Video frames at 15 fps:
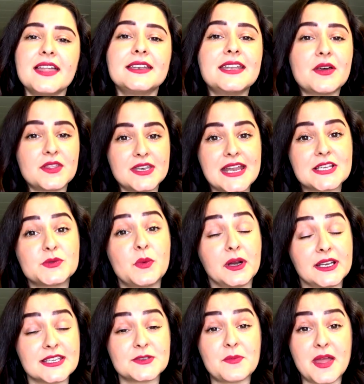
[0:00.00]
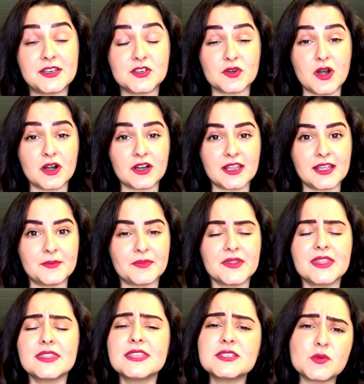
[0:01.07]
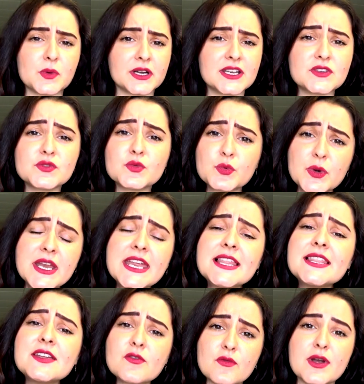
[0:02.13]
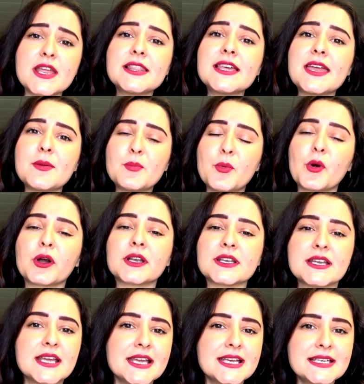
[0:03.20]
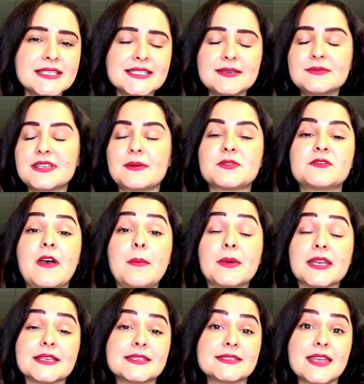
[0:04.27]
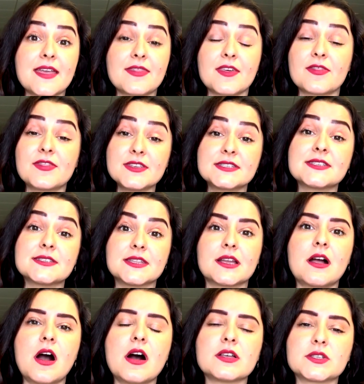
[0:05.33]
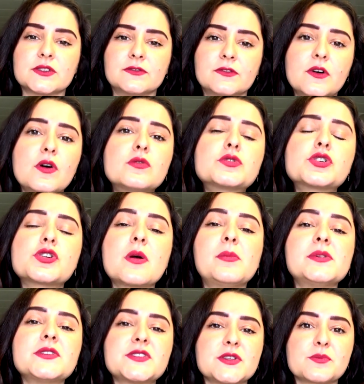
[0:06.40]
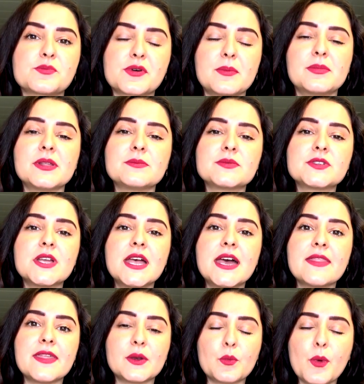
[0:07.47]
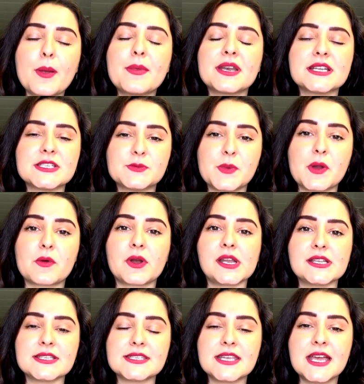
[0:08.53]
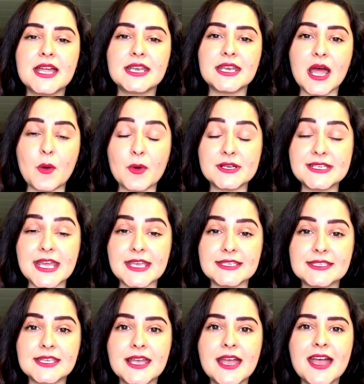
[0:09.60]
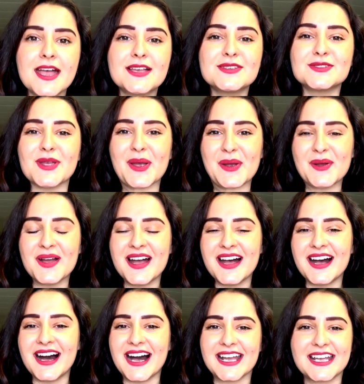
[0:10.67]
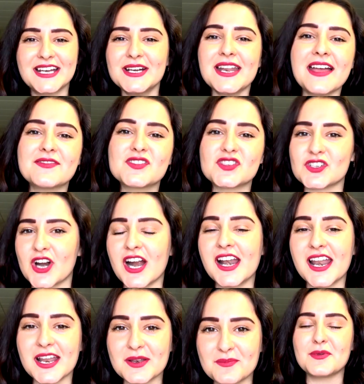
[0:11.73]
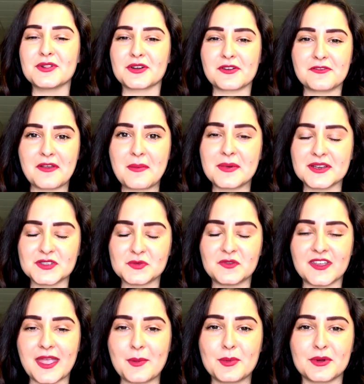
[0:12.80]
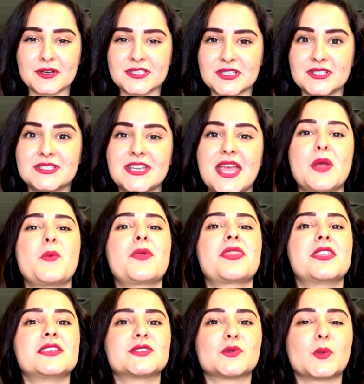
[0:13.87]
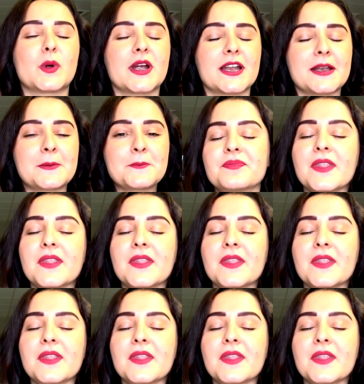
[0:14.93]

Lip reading: Now the next word is patriarchy. This word is really important. Sometimes feminists say that this is the cause of all troubles and problems that women experience nowadays. So I could have started our feminist vocabulary today with this word.